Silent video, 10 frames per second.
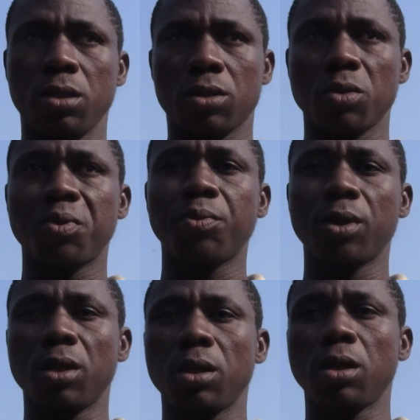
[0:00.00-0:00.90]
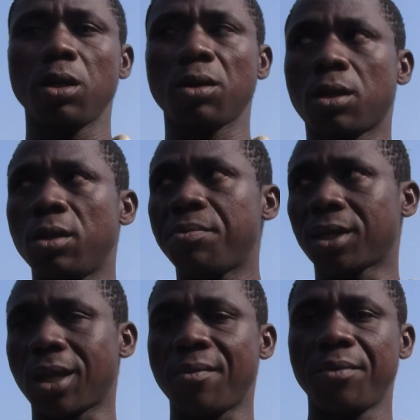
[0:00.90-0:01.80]
Some people then they clean
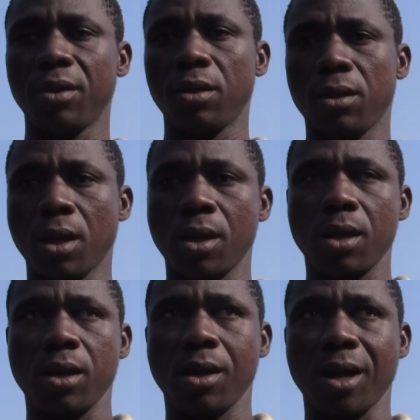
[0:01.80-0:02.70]
part of the